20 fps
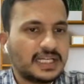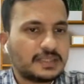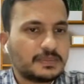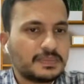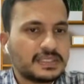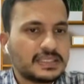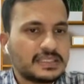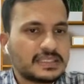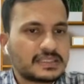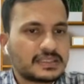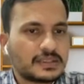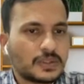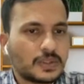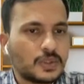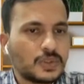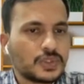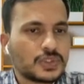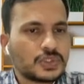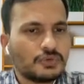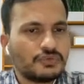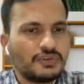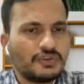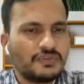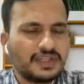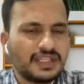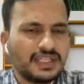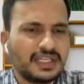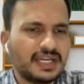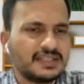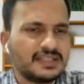means close to
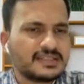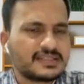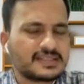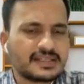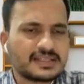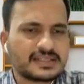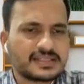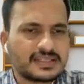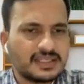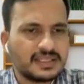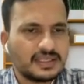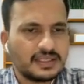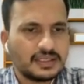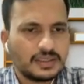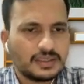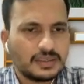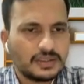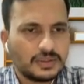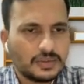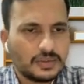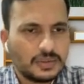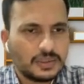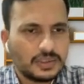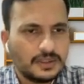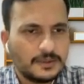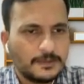59, 60. Good.